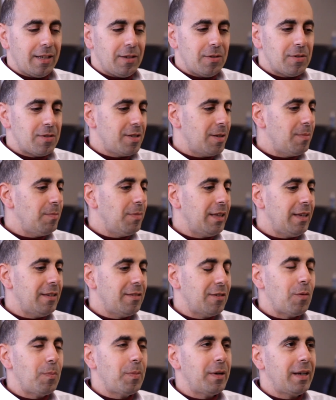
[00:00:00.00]
Your assembly
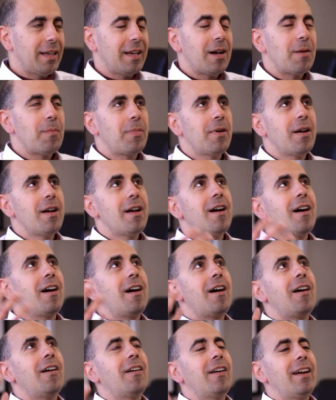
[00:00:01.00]
is opening up
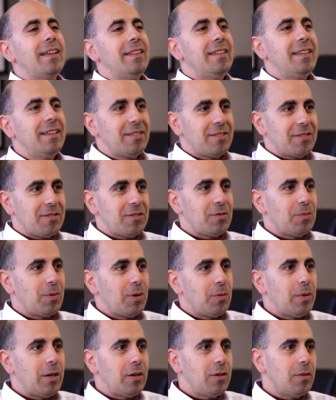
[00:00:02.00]
our ideas as to
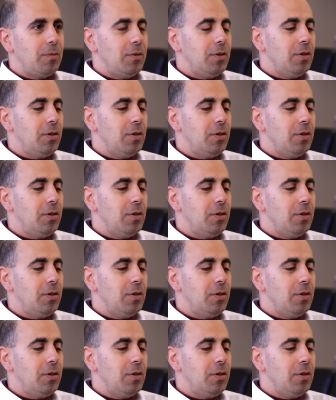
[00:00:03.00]
what we could